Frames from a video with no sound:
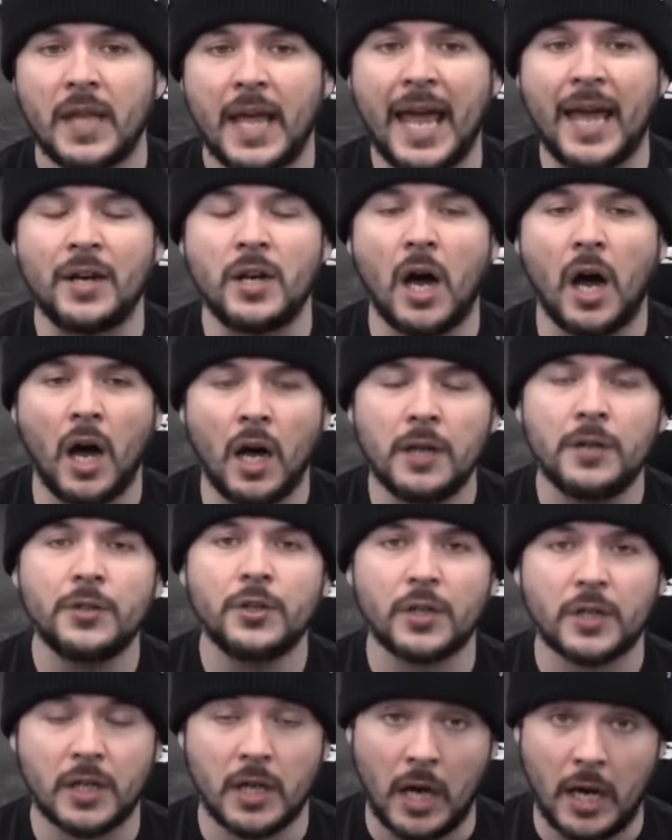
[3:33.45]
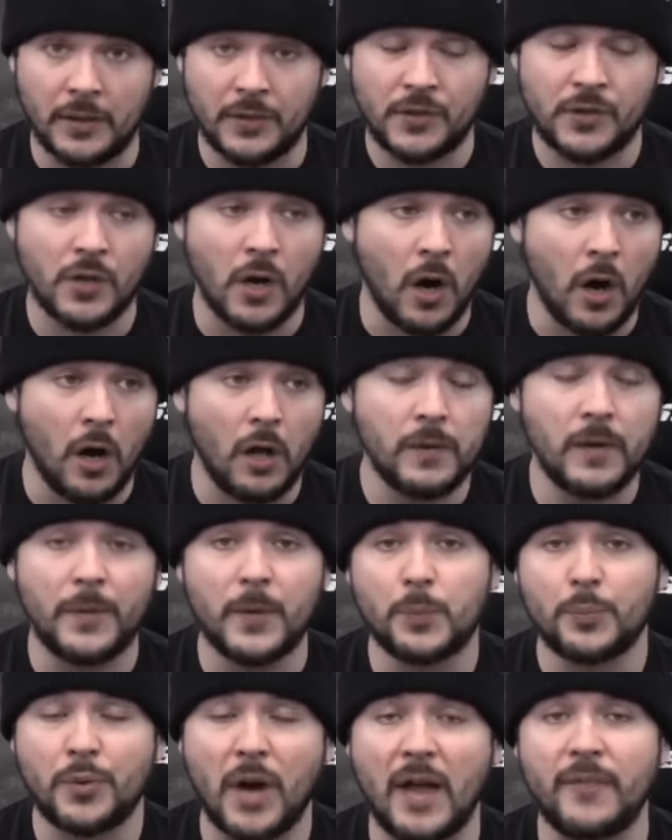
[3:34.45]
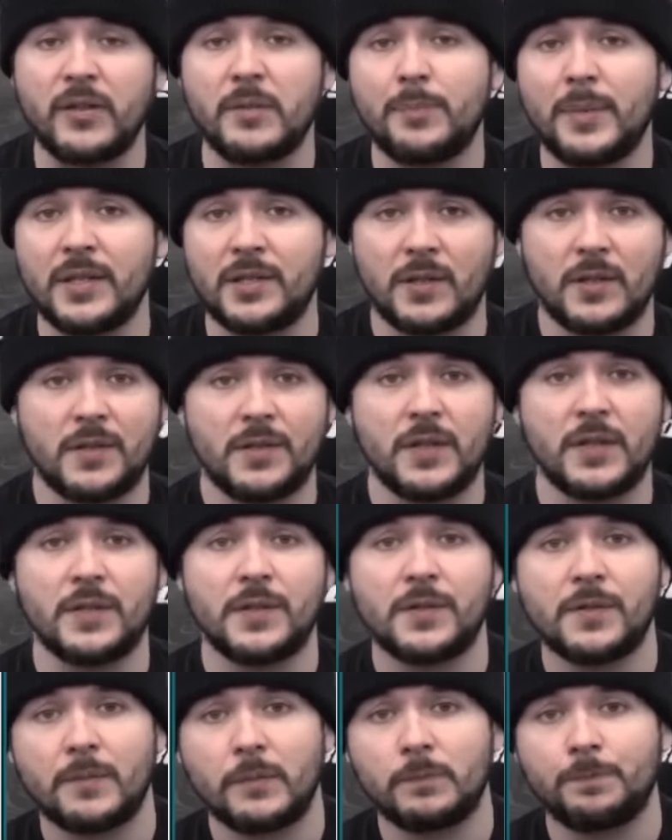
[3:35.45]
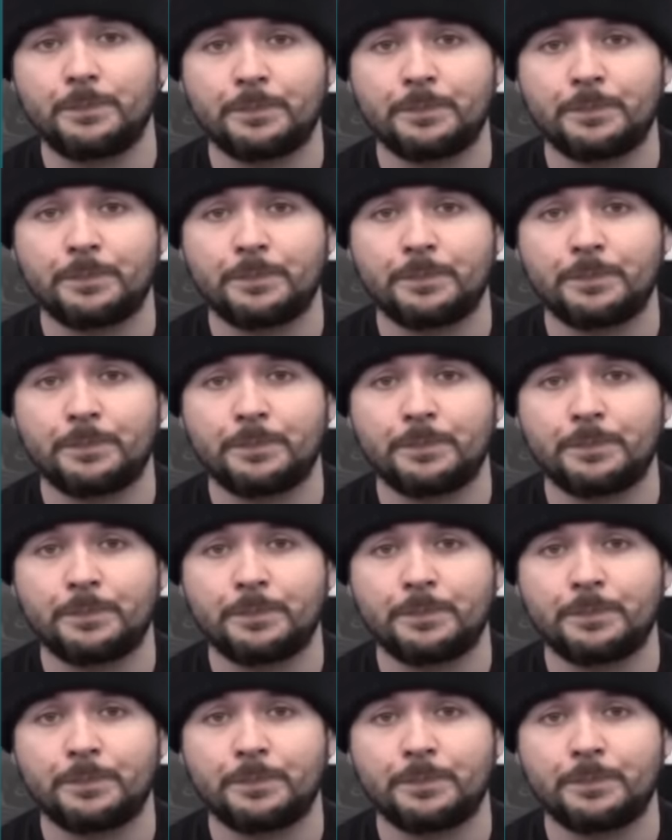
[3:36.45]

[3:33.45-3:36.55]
and undercuts all the other private businesses.